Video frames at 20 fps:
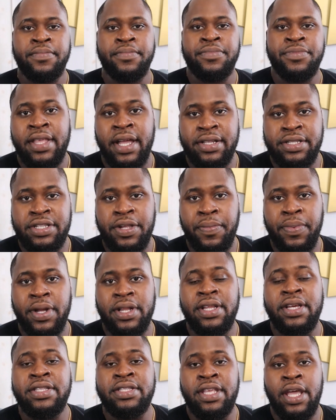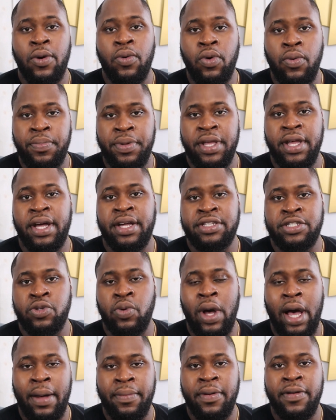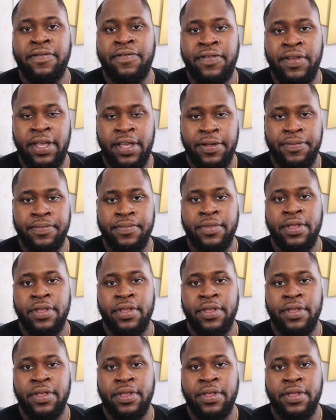then typically there will be a swap fee.